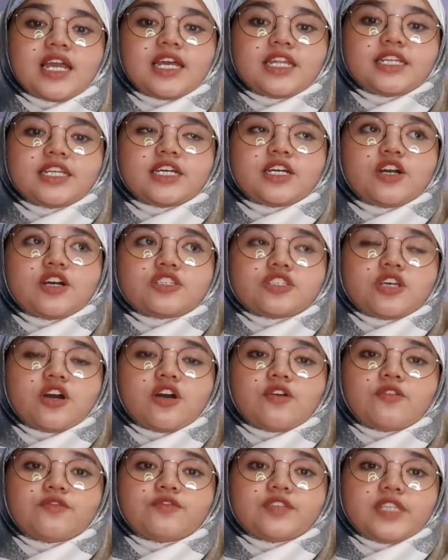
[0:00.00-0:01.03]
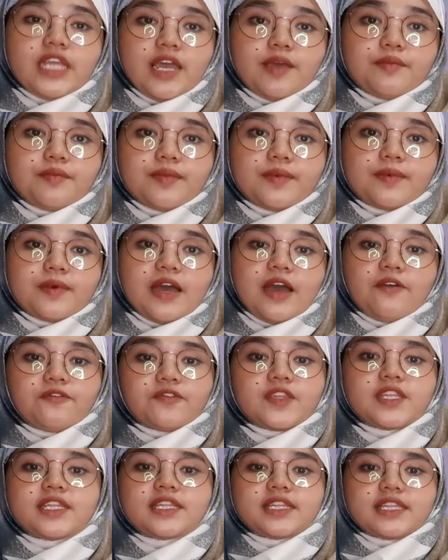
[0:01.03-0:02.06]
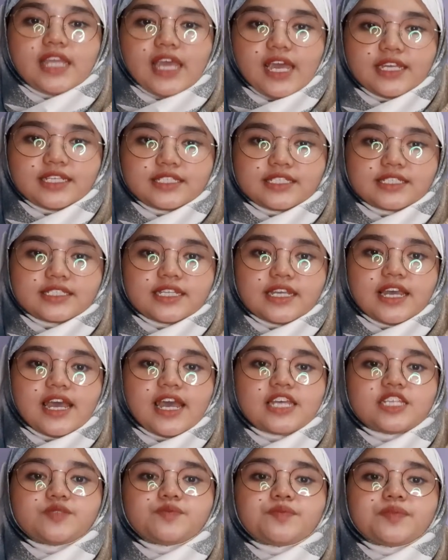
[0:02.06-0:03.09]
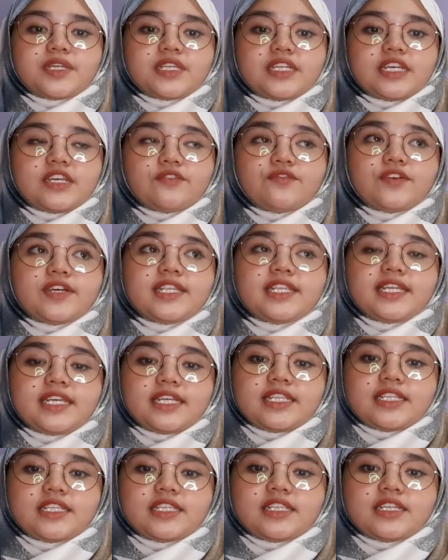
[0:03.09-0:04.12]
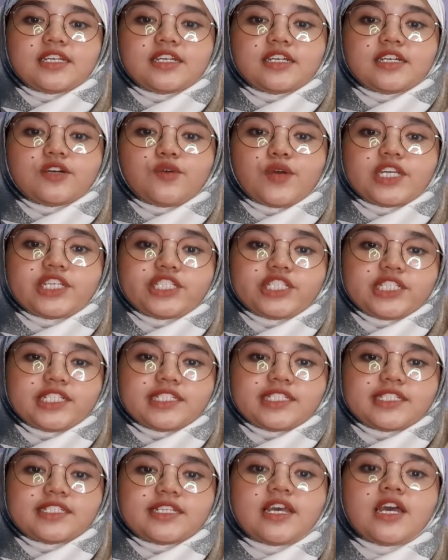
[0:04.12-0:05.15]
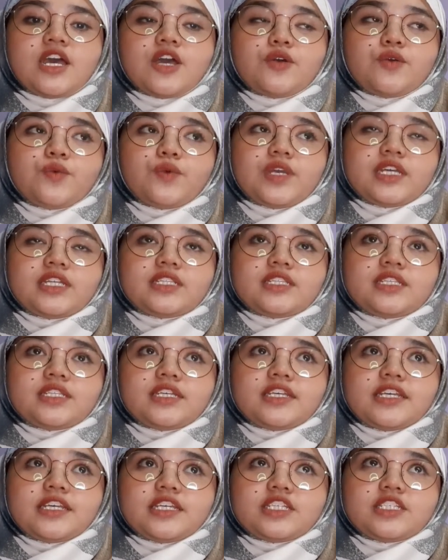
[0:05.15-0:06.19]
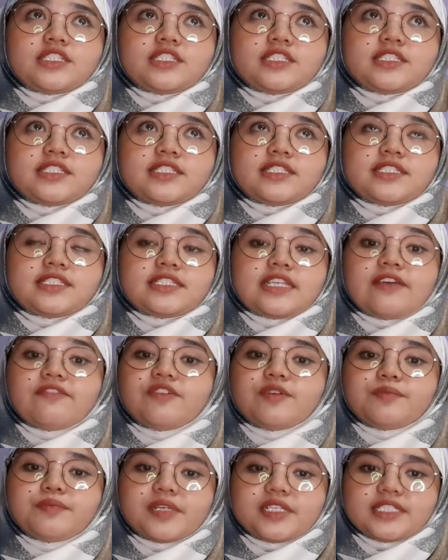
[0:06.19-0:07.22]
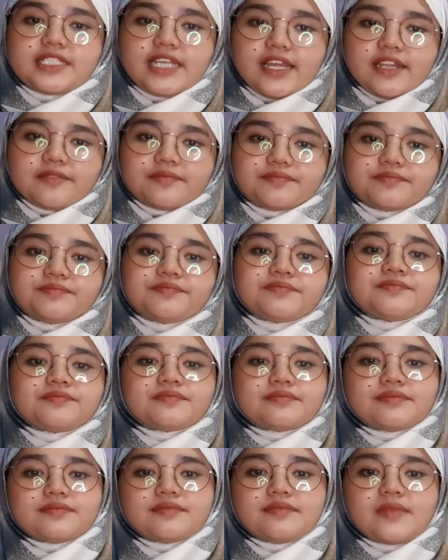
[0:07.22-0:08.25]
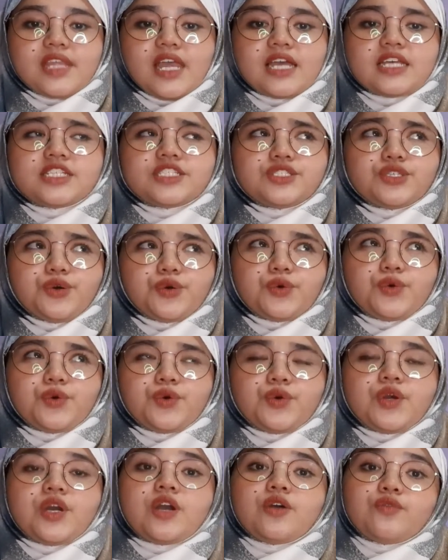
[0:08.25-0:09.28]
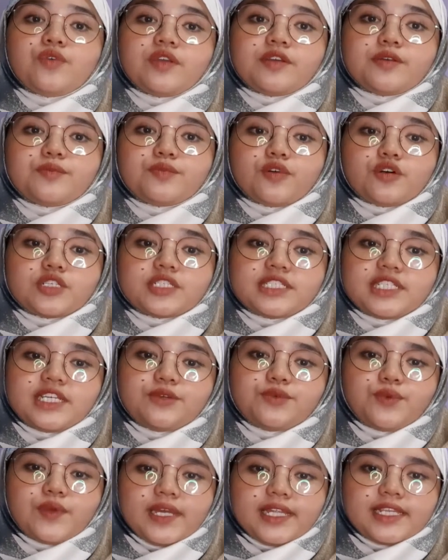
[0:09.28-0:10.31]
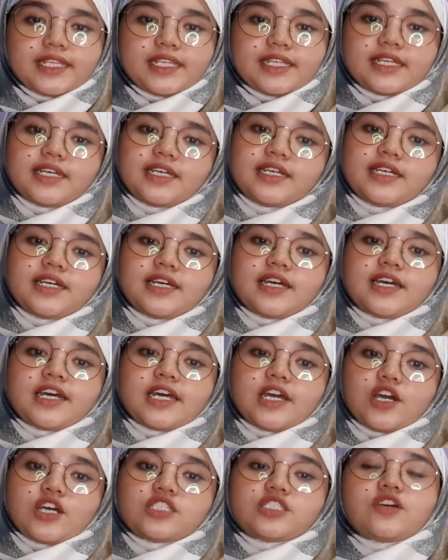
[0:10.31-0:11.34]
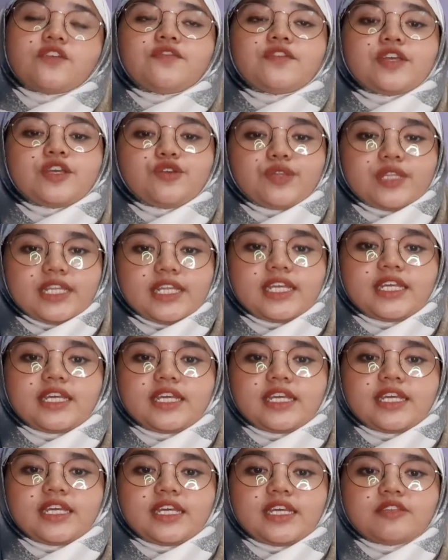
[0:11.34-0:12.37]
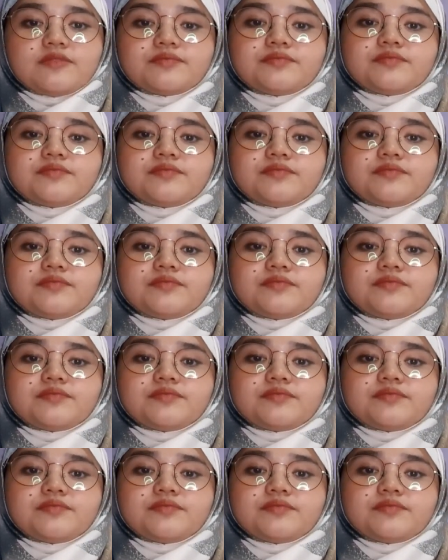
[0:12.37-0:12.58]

The cost of debt after tax has been given in the questions, which is 7%. So, we will proceed with the cost of equity.